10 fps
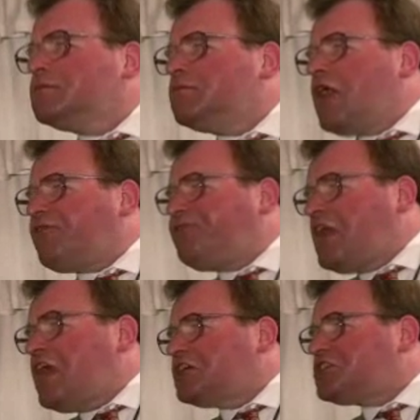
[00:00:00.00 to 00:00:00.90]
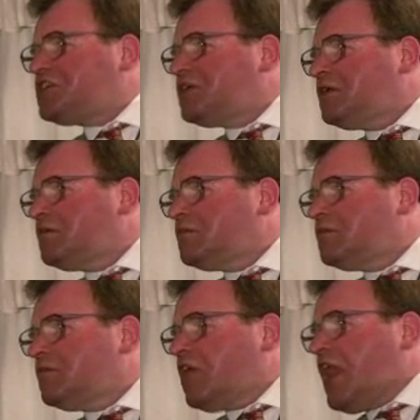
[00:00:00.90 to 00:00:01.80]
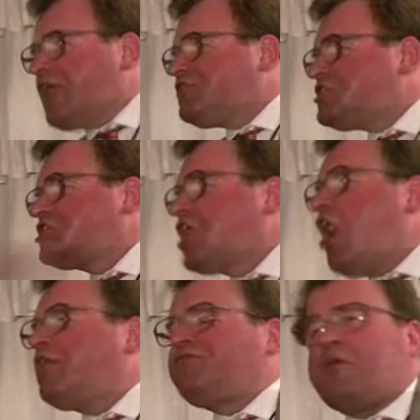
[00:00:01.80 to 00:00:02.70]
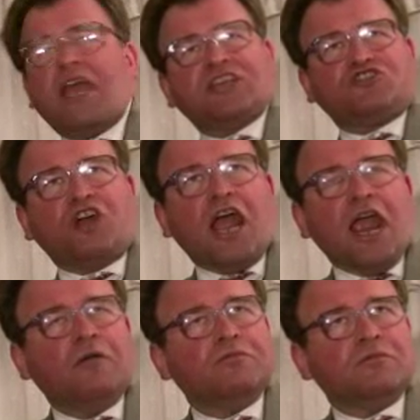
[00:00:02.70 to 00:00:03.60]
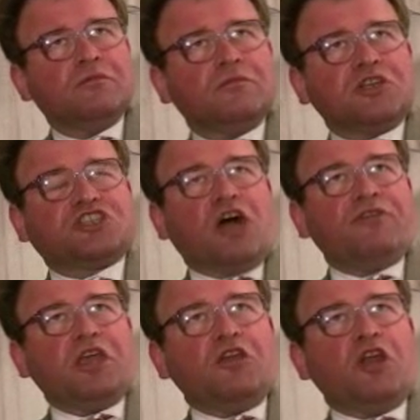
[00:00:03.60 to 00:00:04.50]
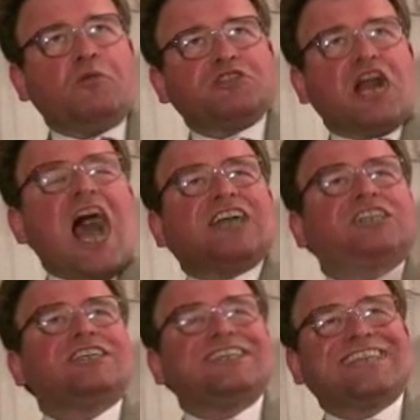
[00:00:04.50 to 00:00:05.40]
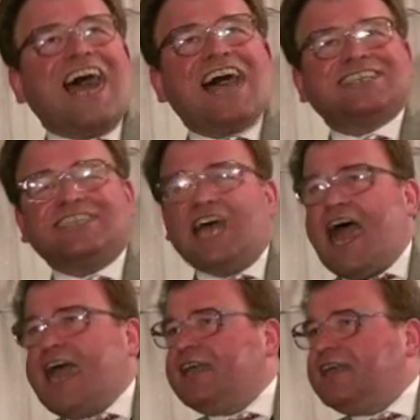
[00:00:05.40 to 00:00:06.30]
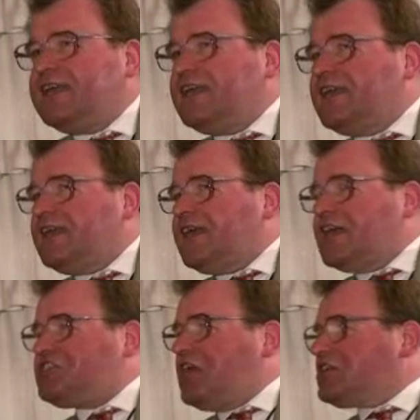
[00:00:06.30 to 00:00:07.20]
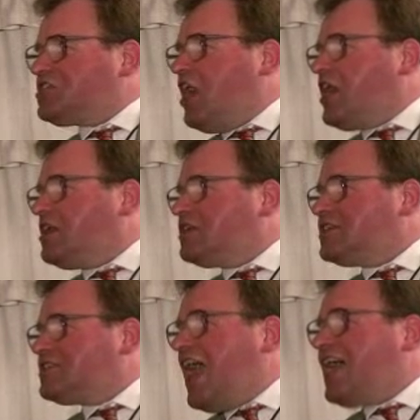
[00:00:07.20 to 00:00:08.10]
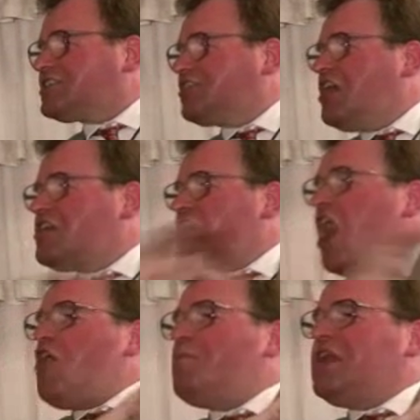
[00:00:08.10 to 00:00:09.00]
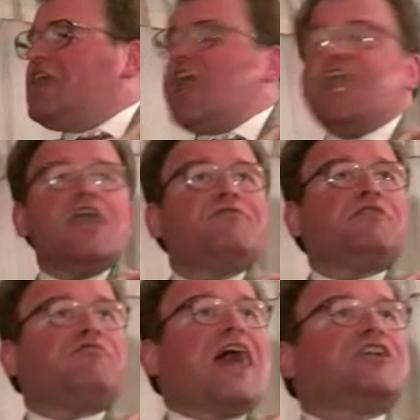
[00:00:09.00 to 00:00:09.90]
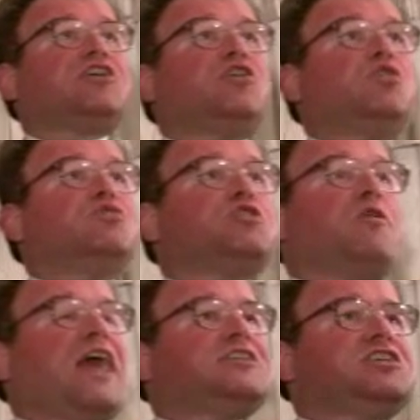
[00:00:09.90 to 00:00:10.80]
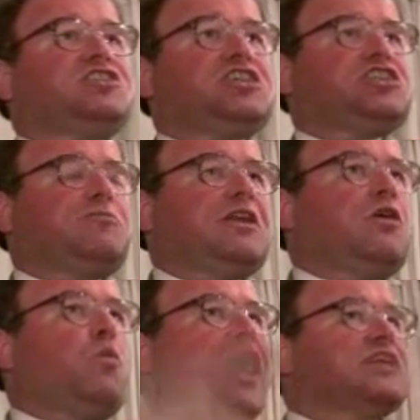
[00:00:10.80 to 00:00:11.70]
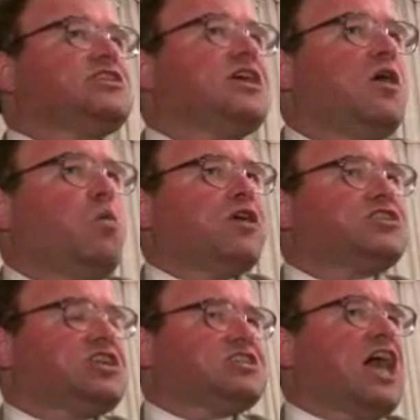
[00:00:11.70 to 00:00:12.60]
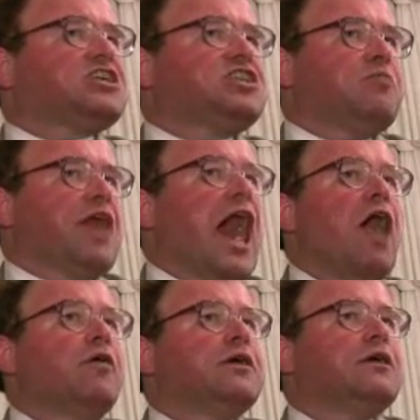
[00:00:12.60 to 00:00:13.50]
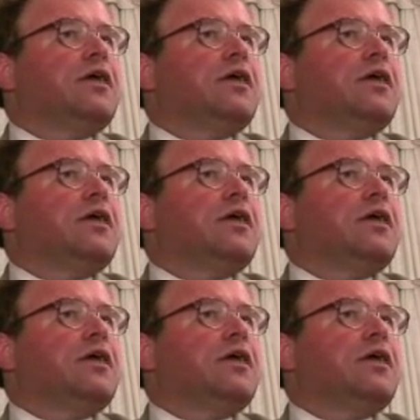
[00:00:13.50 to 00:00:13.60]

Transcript: They're finished. The left has gone from history. The Soviet Union was an utter disaster. A genocidal disaster. And nobody, even radicals who are anti-system in the West, wants to touch them now.